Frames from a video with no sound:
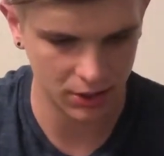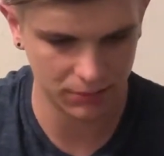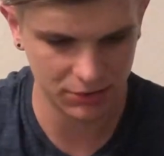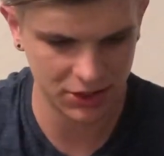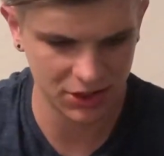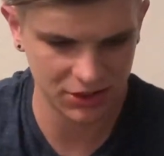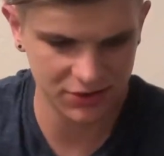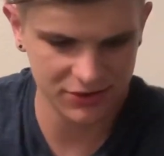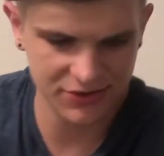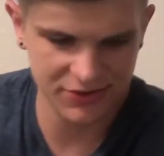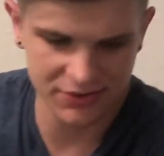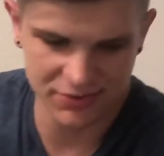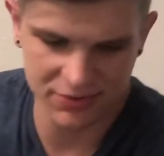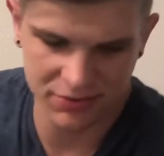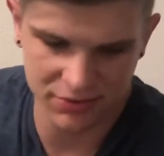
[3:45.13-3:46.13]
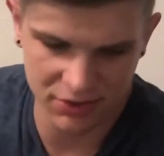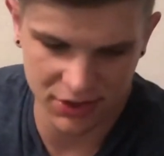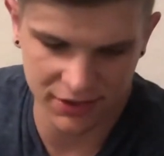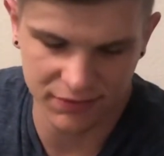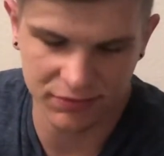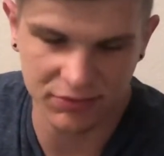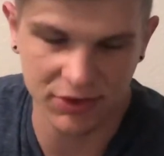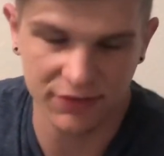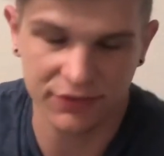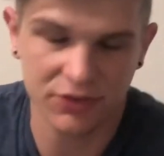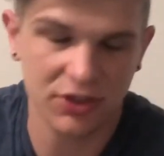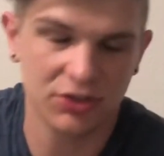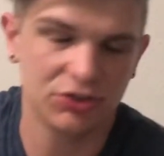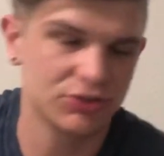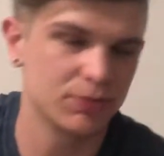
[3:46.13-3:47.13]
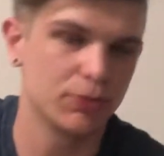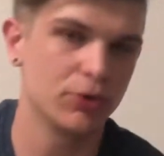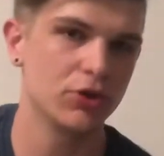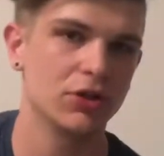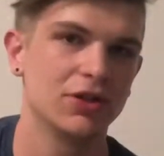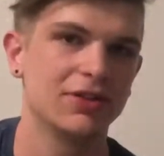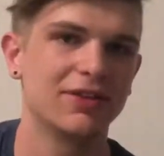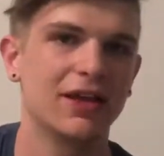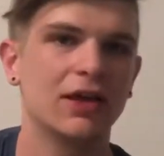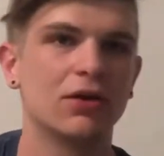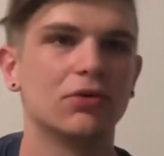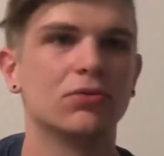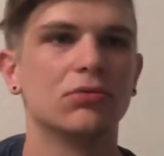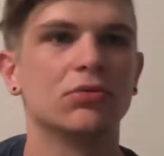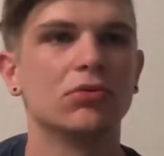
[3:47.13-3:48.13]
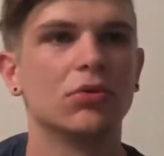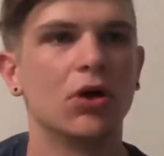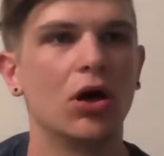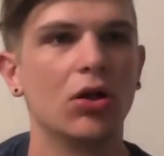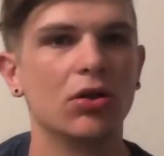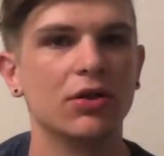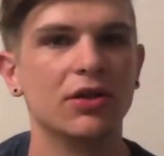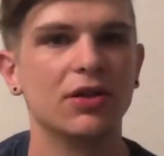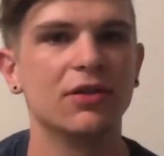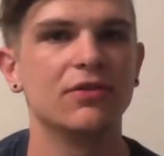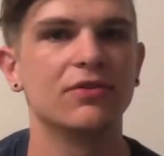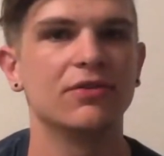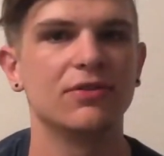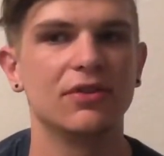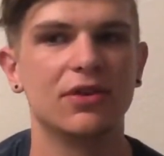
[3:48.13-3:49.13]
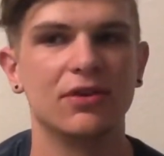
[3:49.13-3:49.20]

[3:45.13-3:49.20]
because if you just boil it down, all it is